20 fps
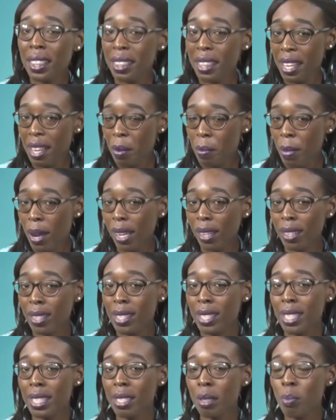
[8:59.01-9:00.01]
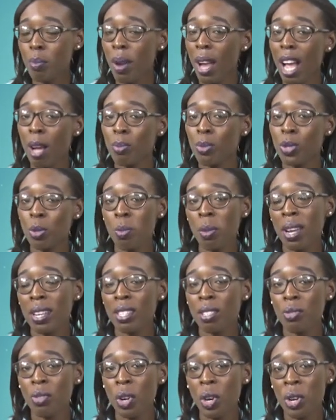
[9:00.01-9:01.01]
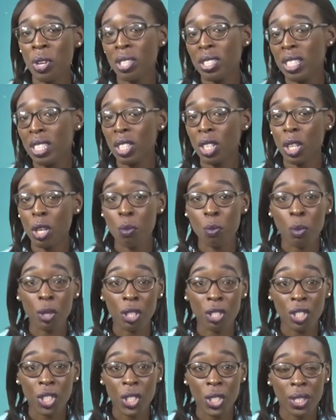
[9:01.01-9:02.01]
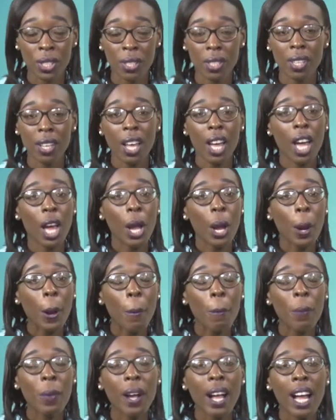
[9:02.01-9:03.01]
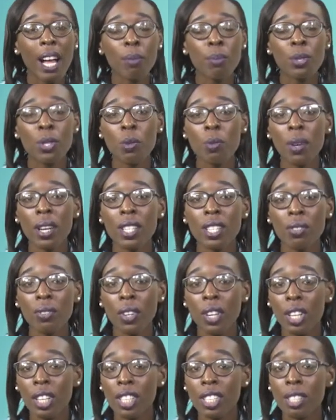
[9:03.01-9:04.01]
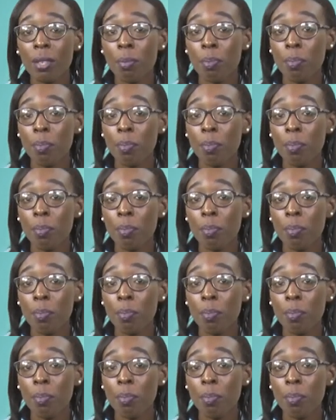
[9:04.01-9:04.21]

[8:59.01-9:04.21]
Think back on it. Perhaps you might have heard it in a commercial, or perhaps you might have heard your